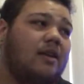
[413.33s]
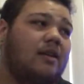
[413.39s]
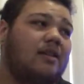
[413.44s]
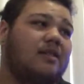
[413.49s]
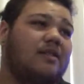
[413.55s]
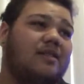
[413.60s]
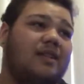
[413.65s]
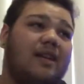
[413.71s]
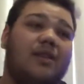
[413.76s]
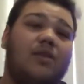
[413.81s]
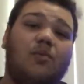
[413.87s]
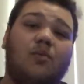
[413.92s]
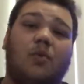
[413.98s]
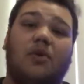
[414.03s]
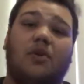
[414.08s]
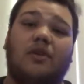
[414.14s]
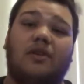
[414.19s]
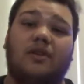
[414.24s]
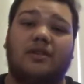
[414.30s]
say the
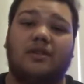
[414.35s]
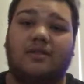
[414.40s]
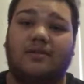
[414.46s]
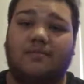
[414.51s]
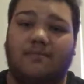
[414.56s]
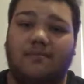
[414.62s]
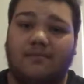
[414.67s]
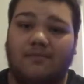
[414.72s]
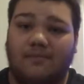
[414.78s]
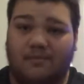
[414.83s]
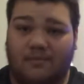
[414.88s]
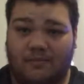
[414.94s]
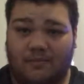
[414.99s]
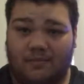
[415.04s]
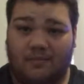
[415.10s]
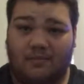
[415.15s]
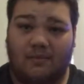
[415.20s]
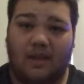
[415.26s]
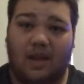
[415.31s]
words
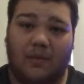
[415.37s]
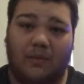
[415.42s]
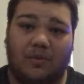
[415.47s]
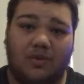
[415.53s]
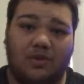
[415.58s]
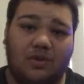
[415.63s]
that were